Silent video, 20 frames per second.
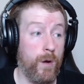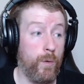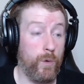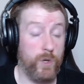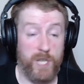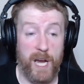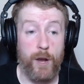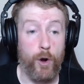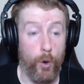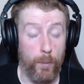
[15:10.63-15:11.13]

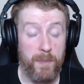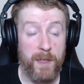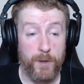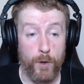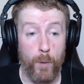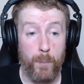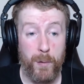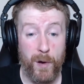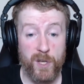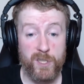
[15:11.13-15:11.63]
which I hope they
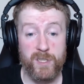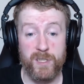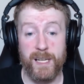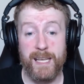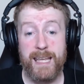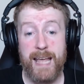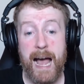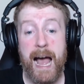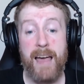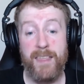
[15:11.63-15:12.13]
don't
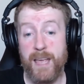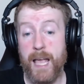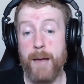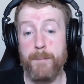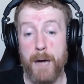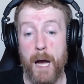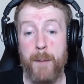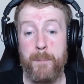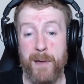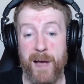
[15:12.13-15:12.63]
personally, I think
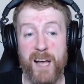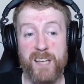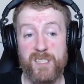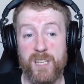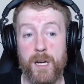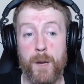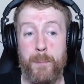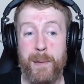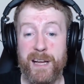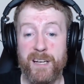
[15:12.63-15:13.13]
MiBR is
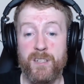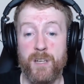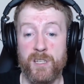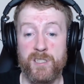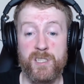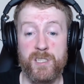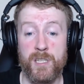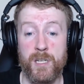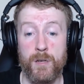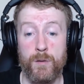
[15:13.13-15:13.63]
going to pick
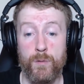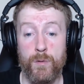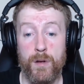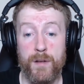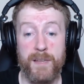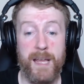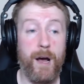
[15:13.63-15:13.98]
Dust 2.